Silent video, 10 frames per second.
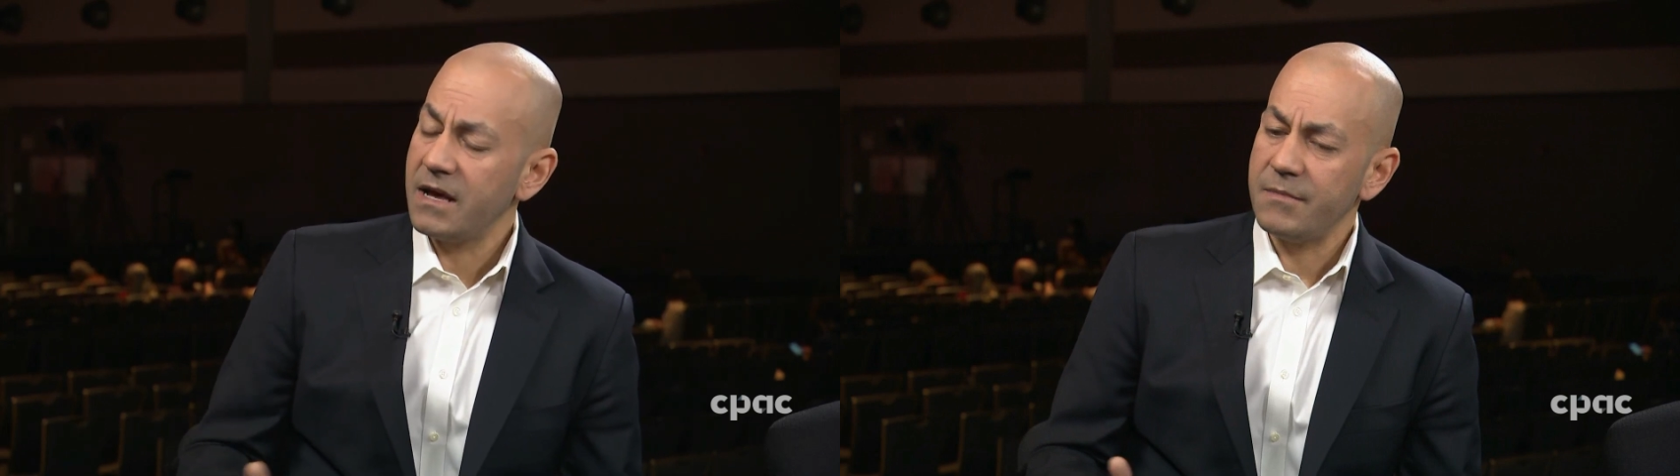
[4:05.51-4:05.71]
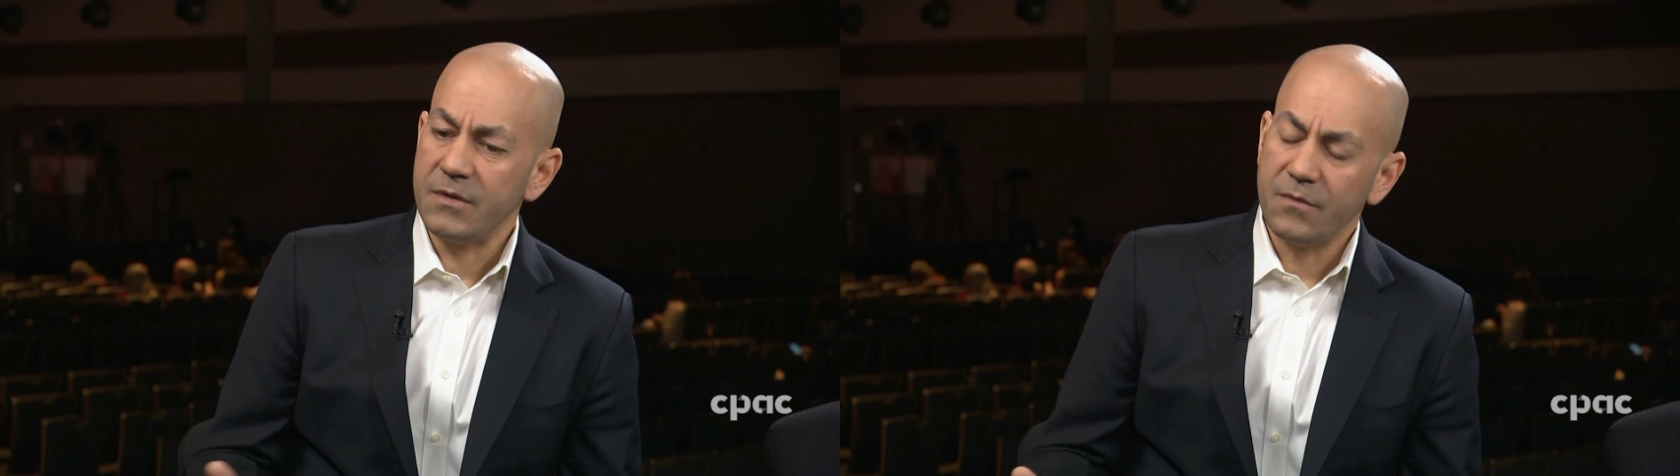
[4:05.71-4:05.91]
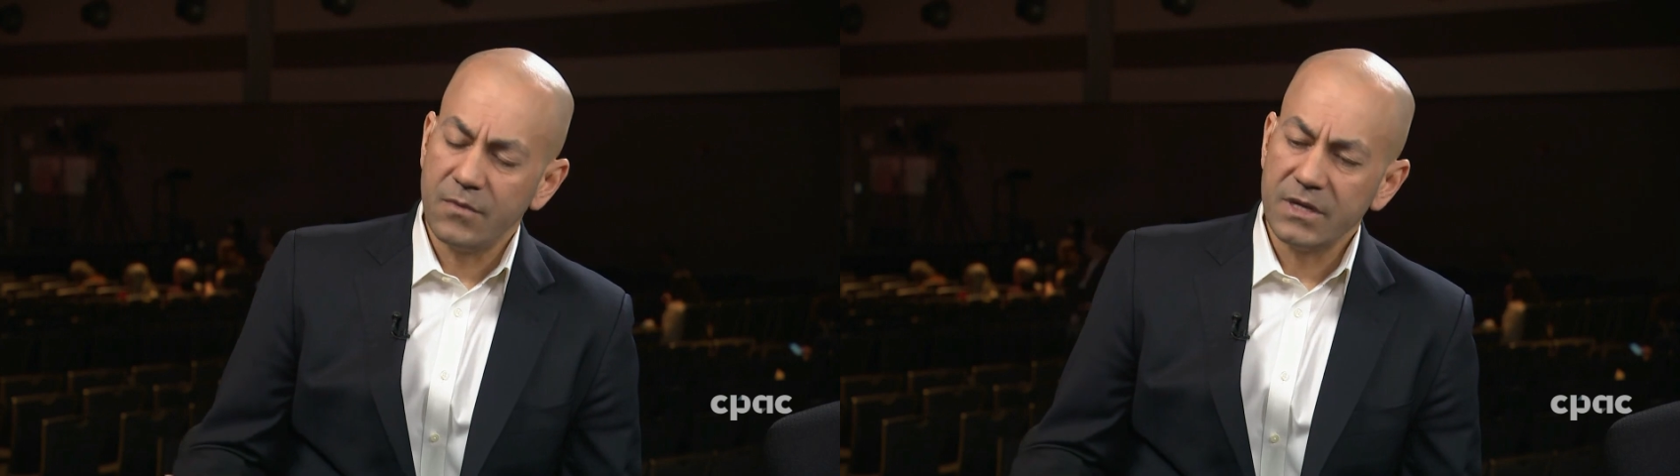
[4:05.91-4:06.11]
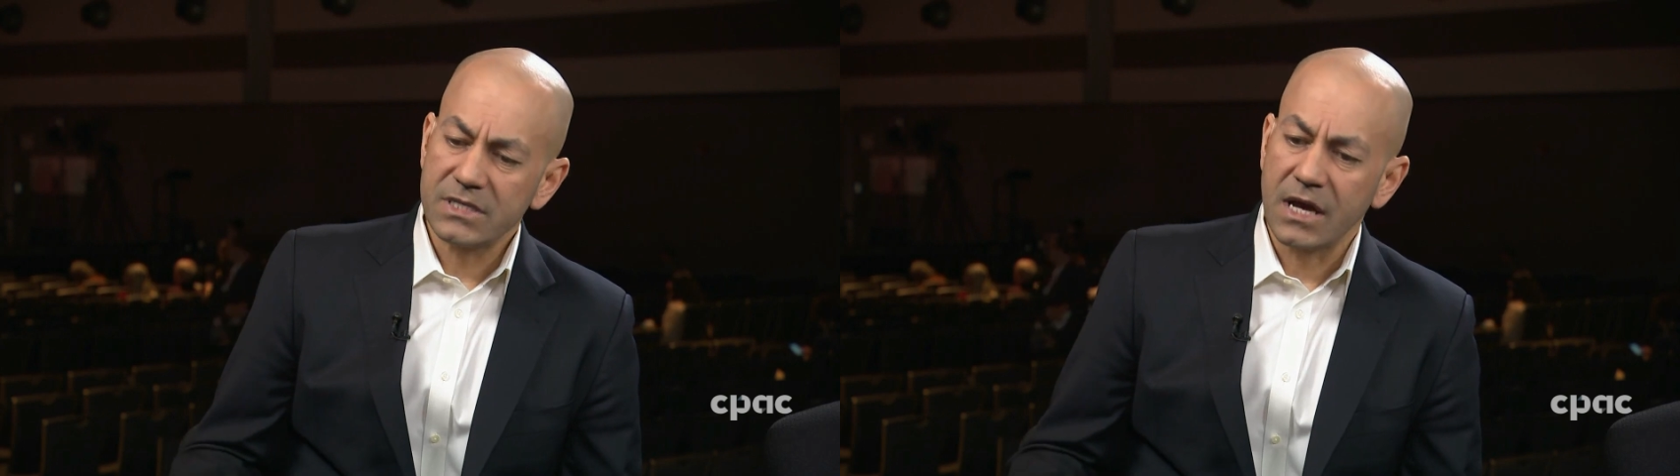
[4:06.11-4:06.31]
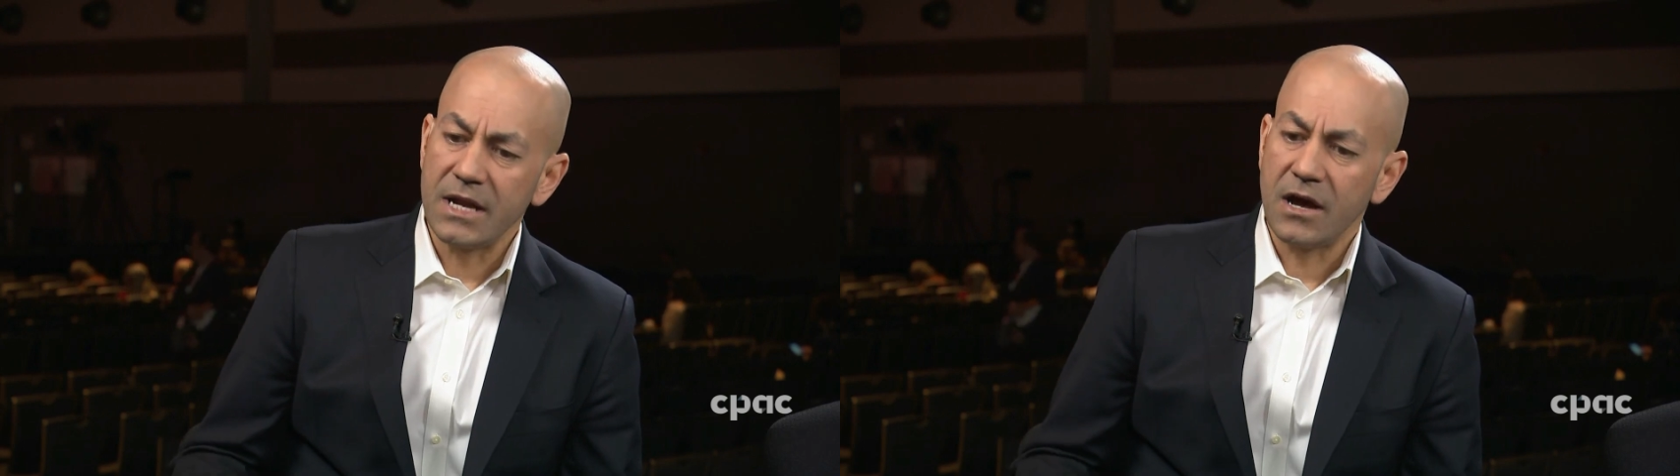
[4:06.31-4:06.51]
I mean, we
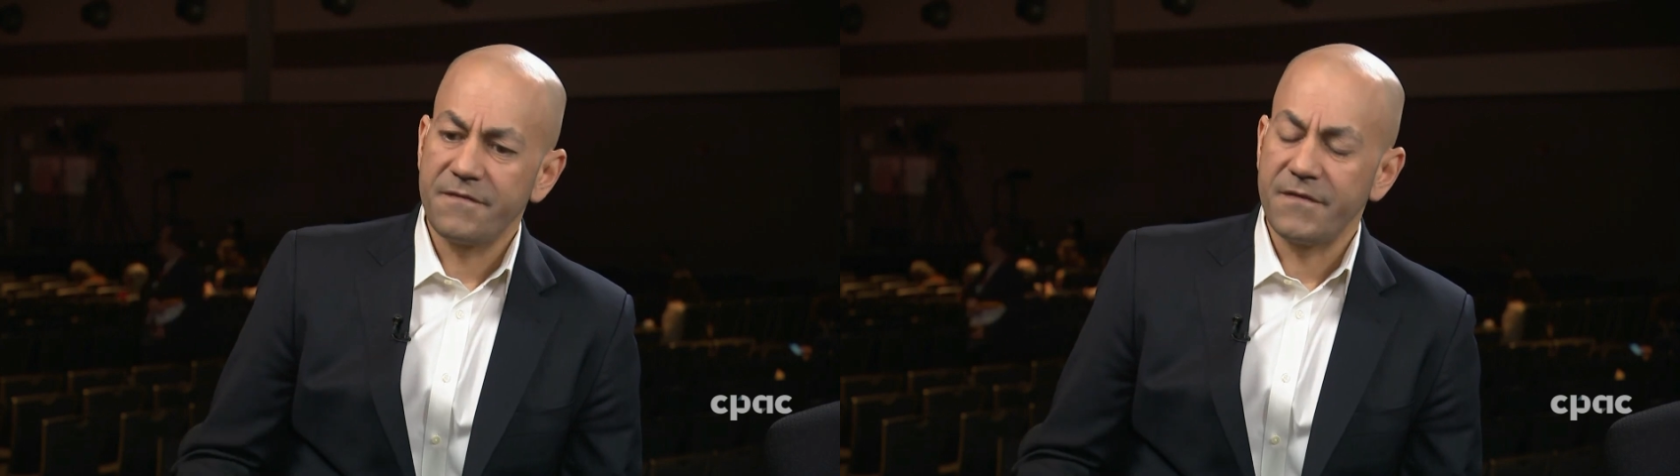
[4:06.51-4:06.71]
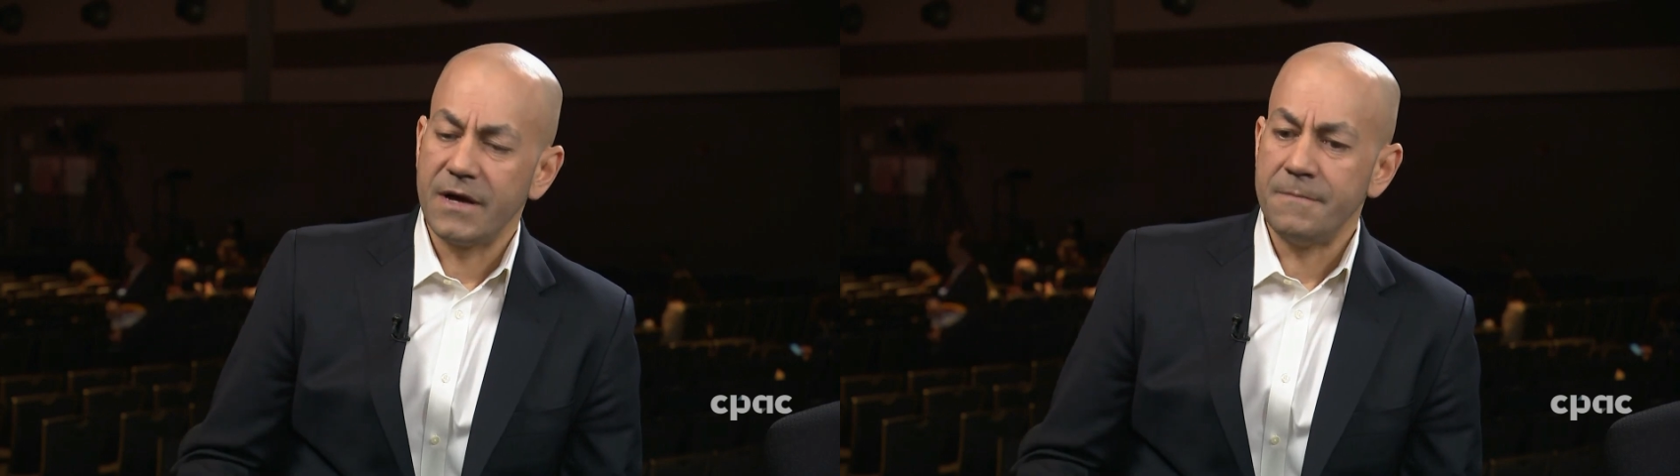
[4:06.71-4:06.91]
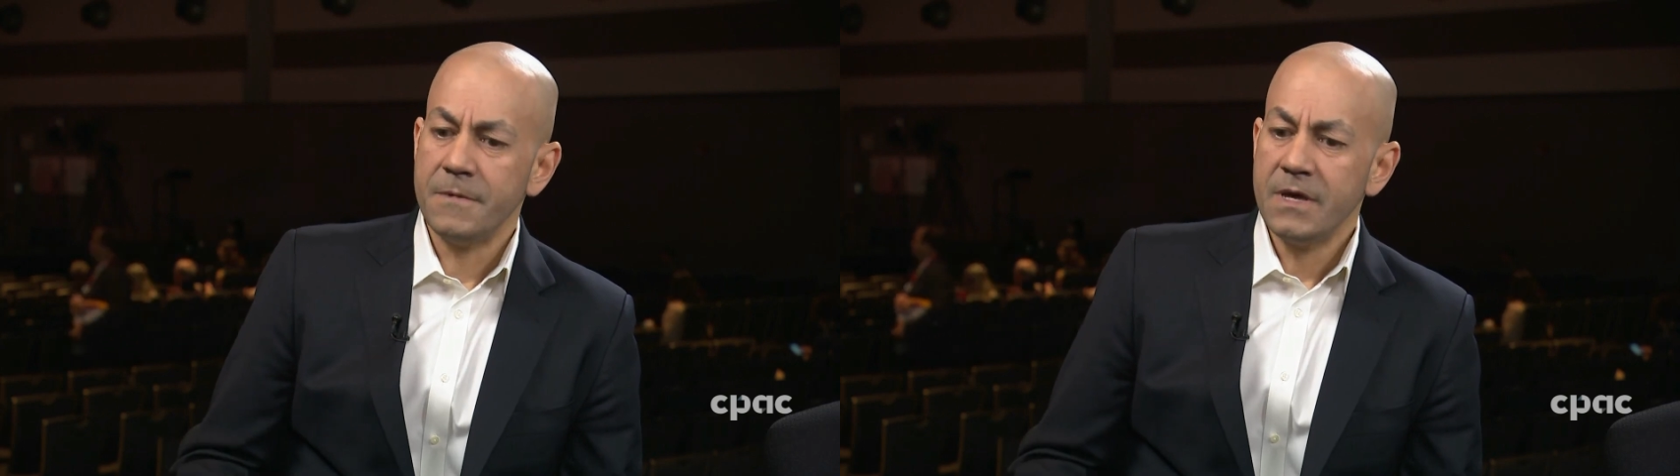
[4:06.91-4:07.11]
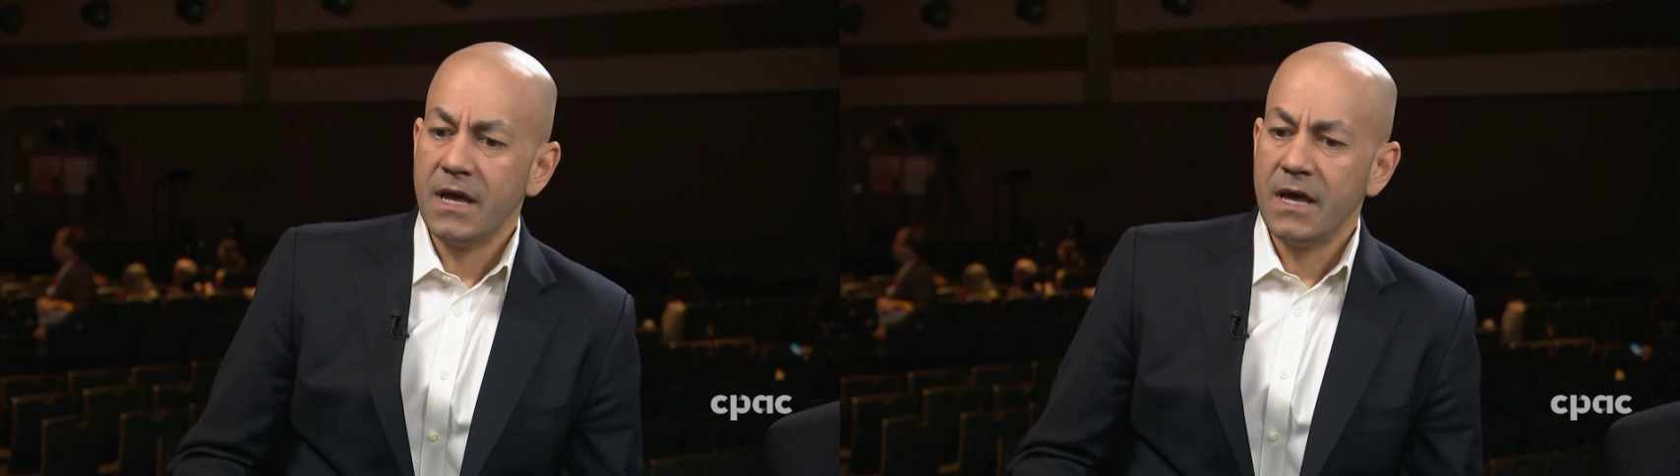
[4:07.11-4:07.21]
signed off um,